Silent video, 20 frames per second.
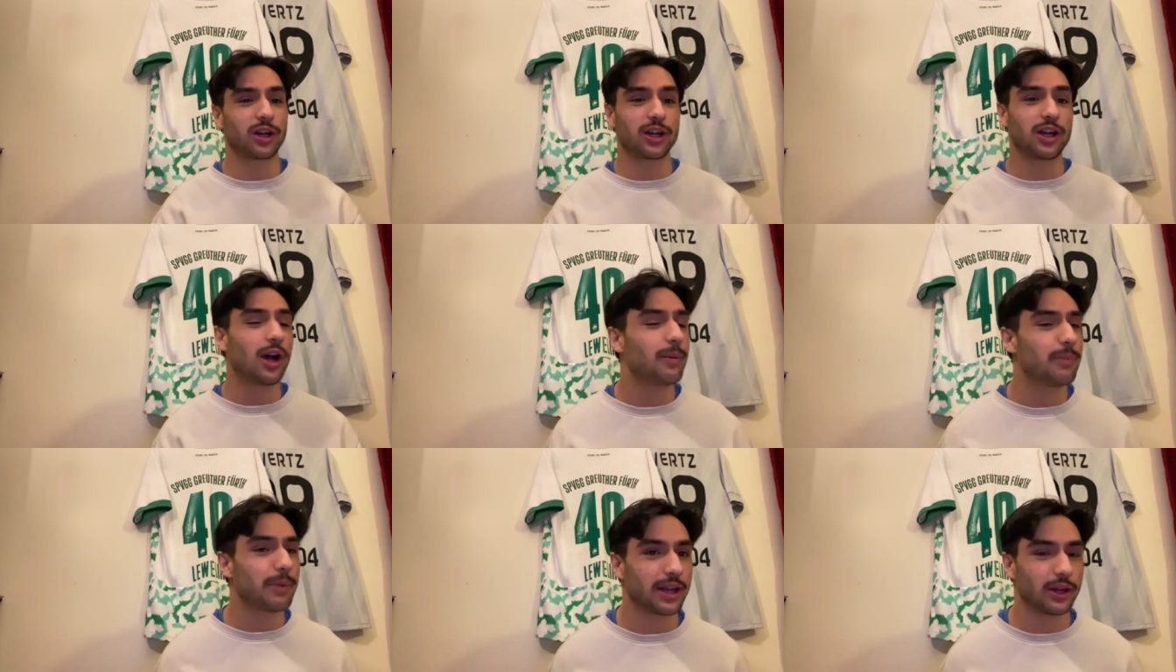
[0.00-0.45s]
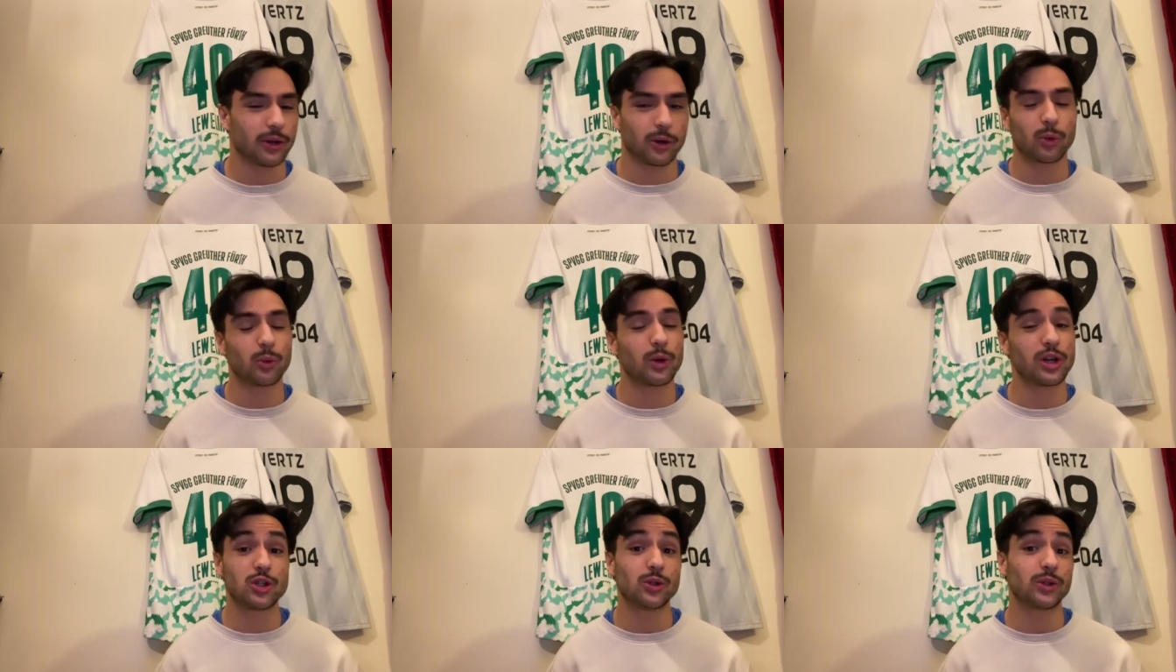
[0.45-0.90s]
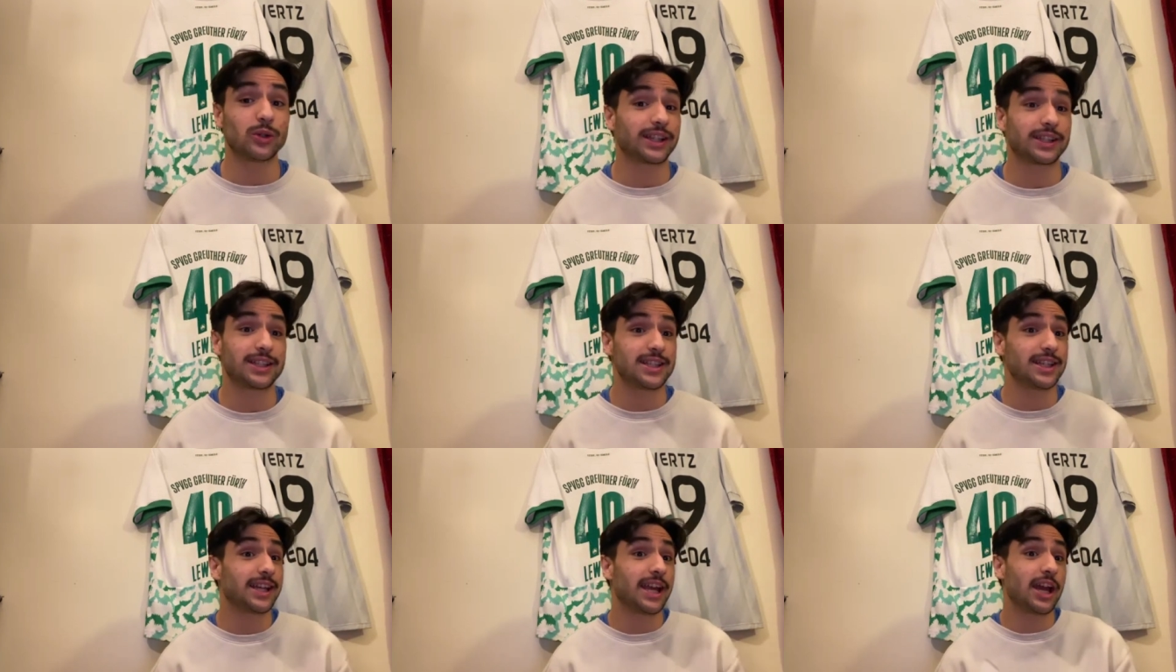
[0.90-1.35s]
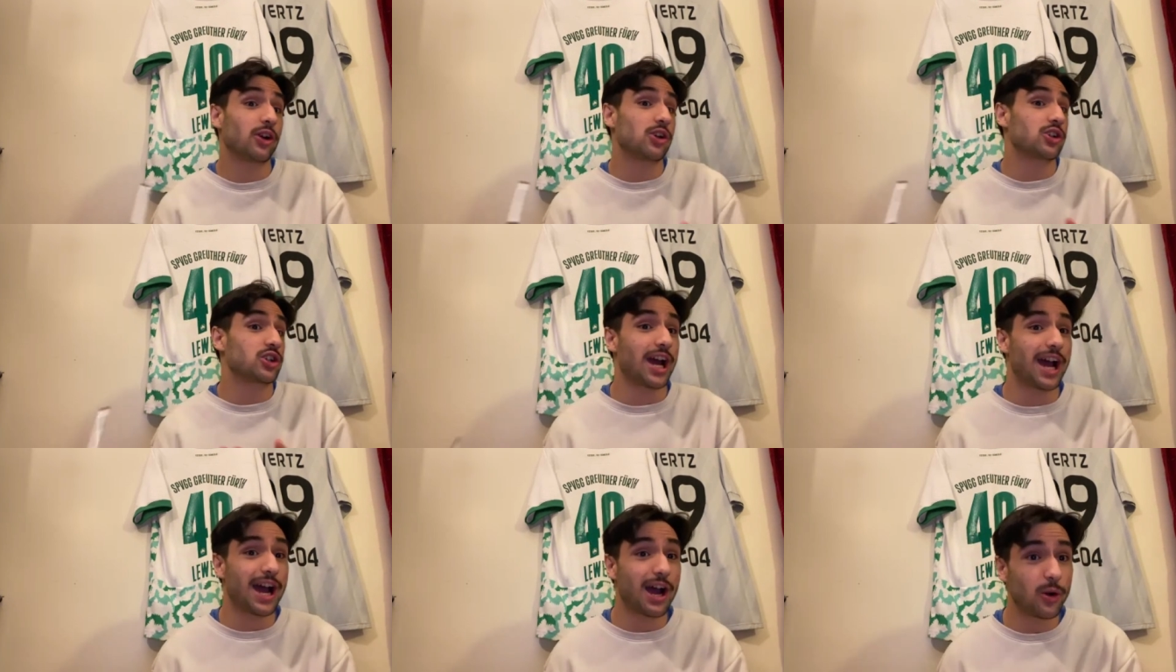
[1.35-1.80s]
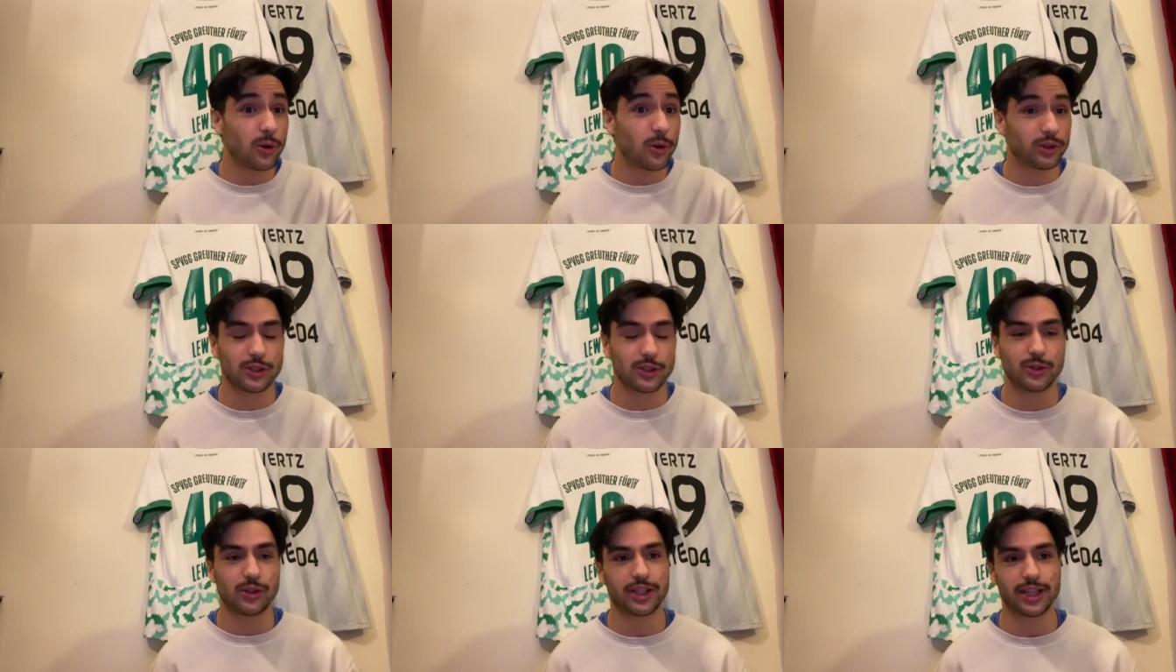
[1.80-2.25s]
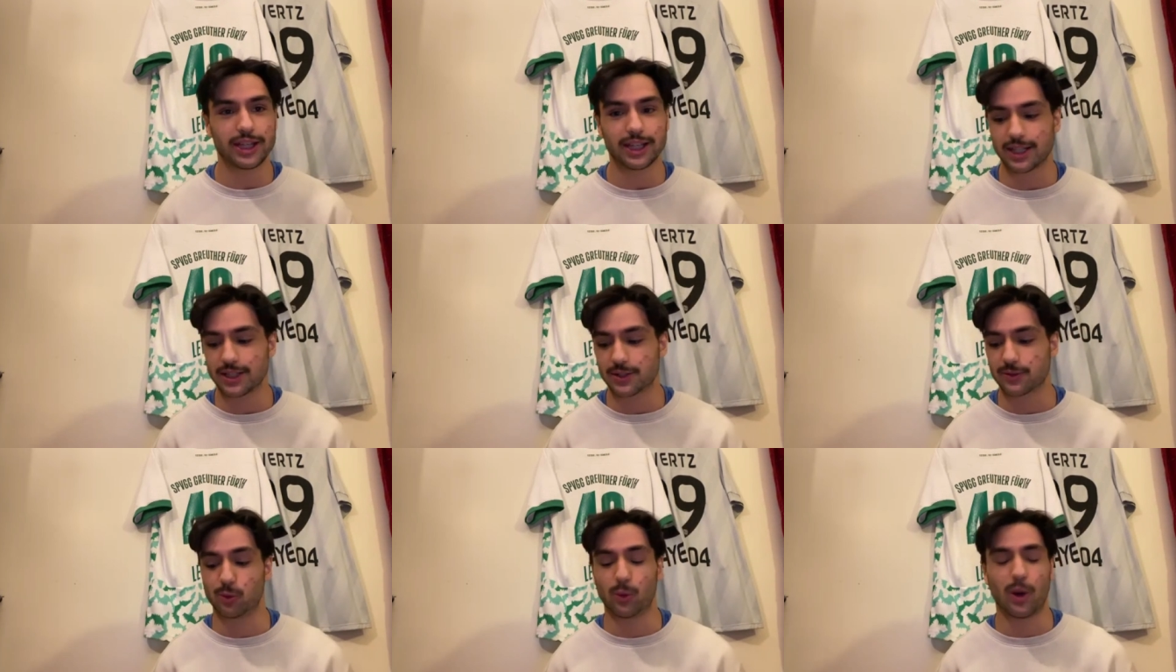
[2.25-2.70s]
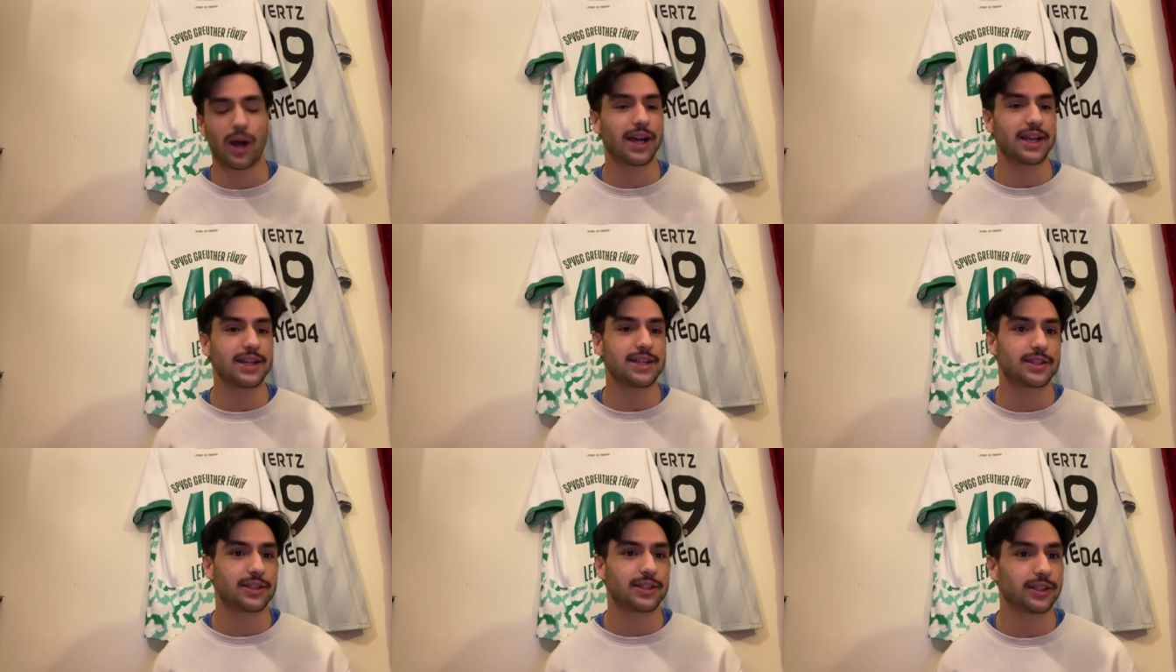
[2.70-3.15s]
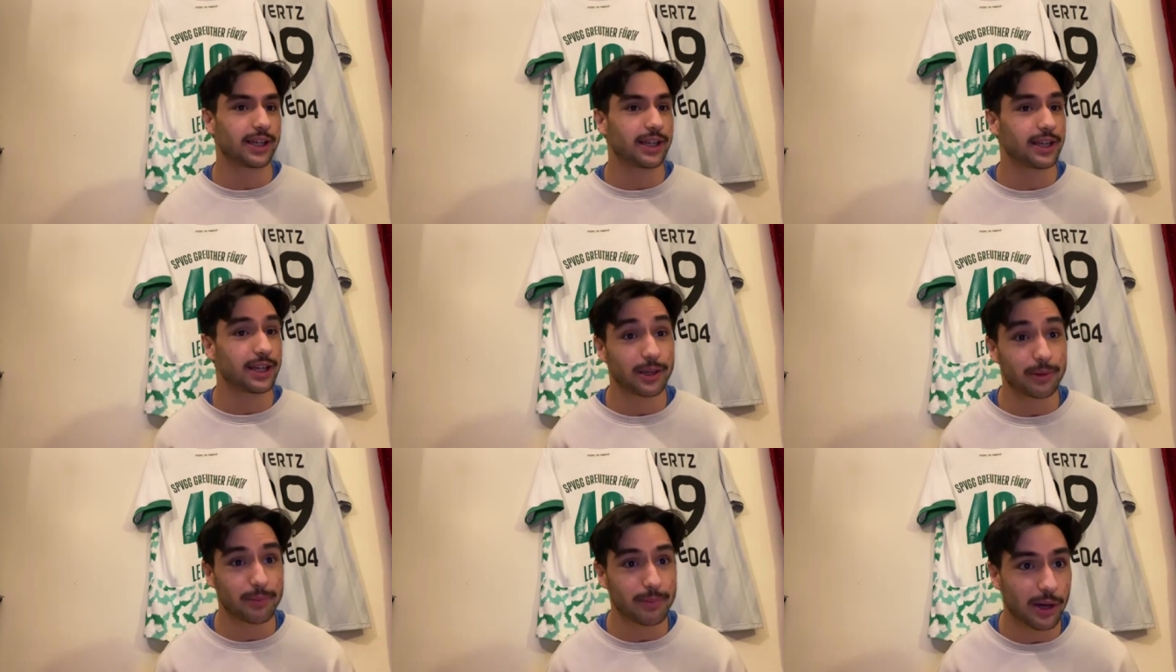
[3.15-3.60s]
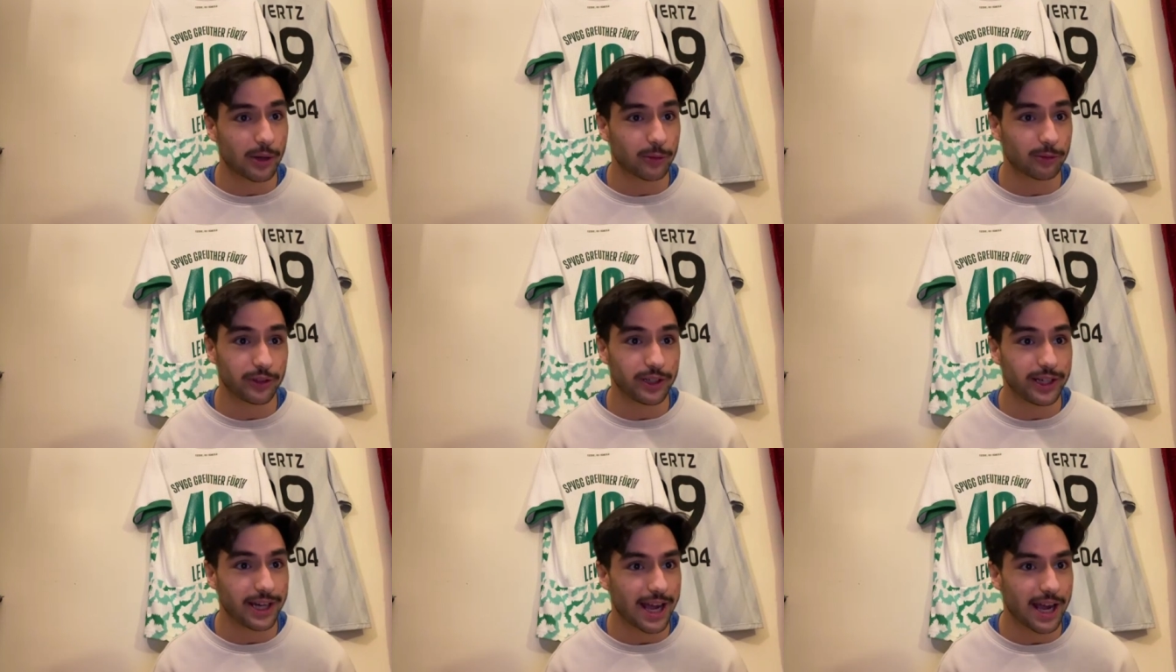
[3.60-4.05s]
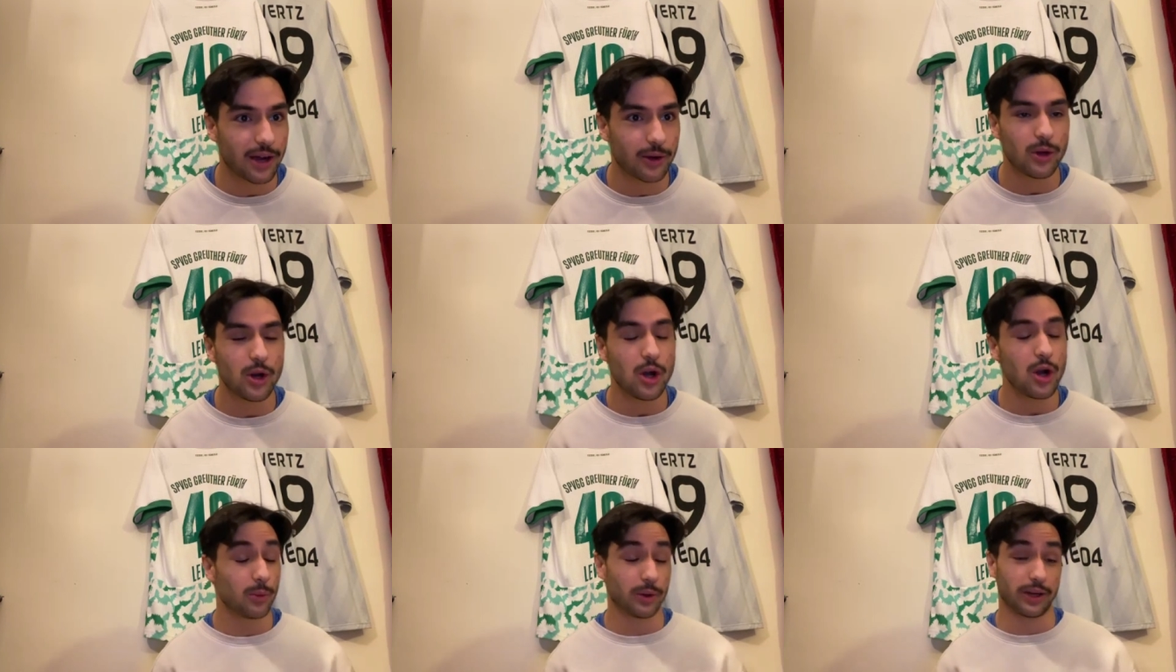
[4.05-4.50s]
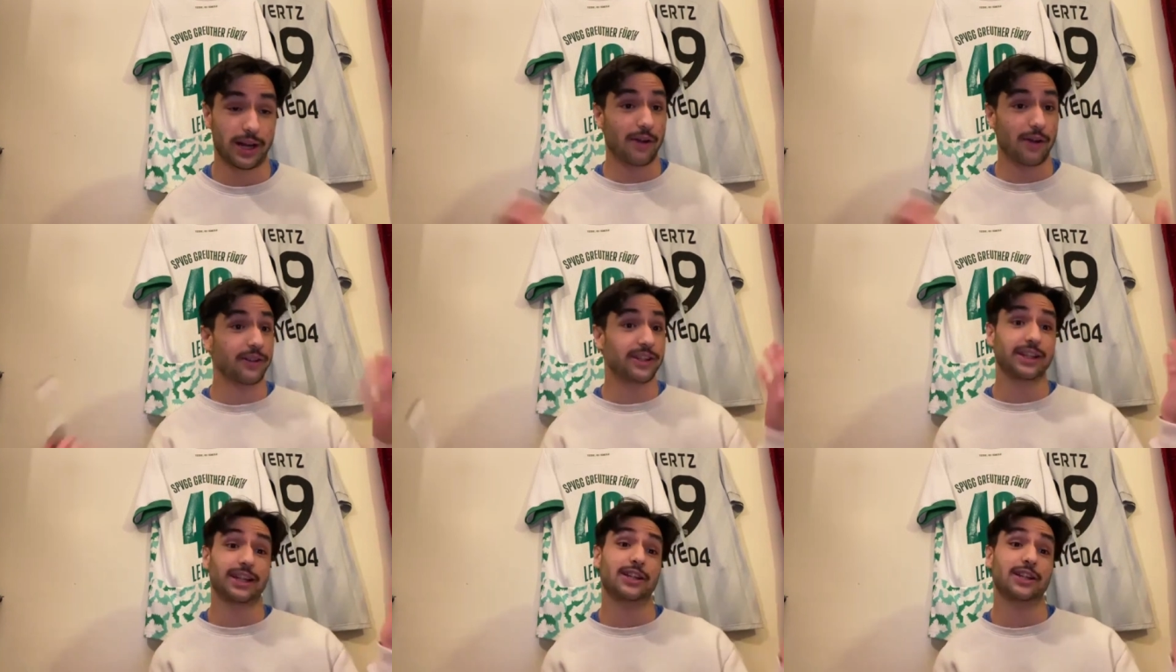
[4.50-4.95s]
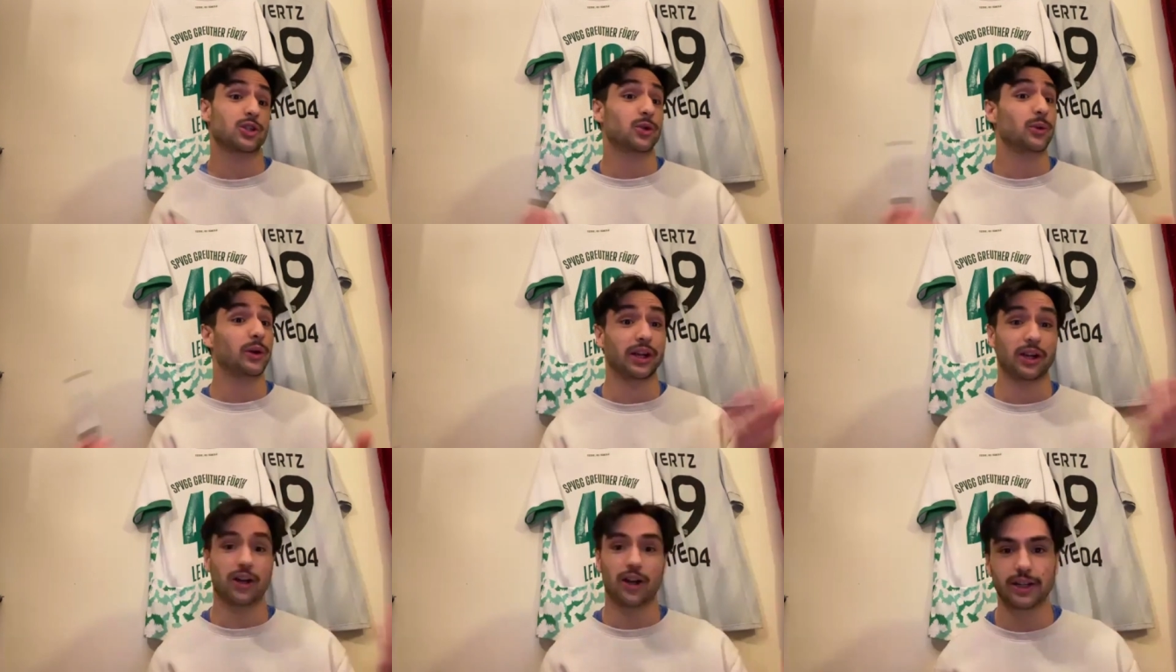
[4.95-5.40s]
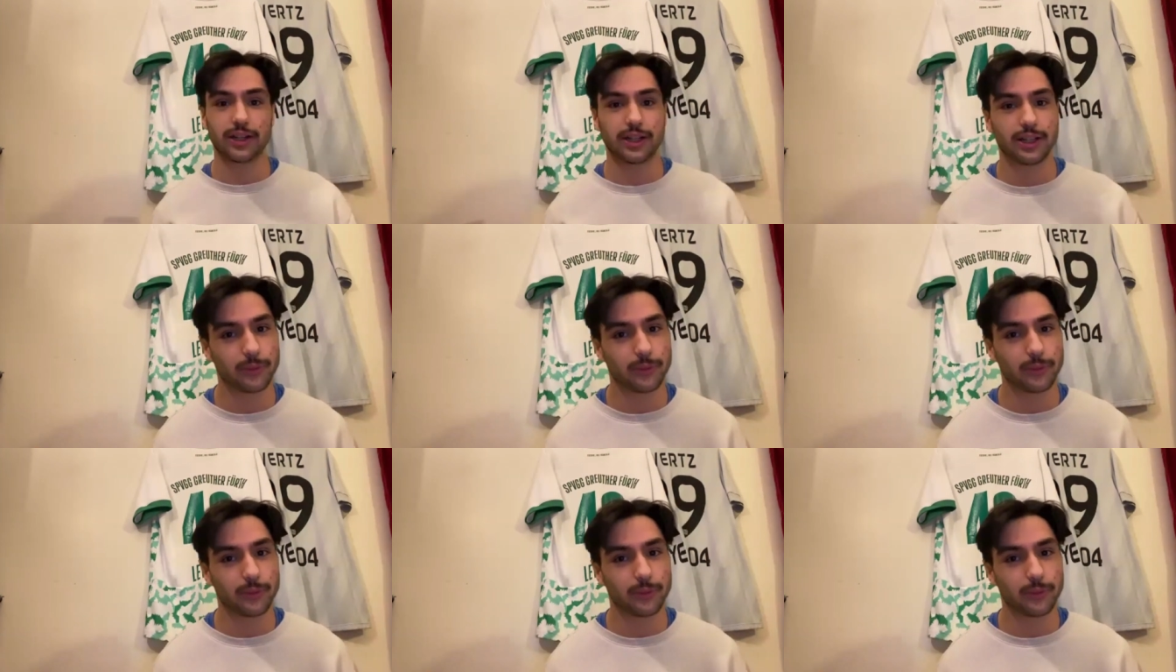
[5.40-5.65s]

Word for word: come in, or would you like to see Queiroz out? Do you think it's wise to kick him out for now with everything that's going on in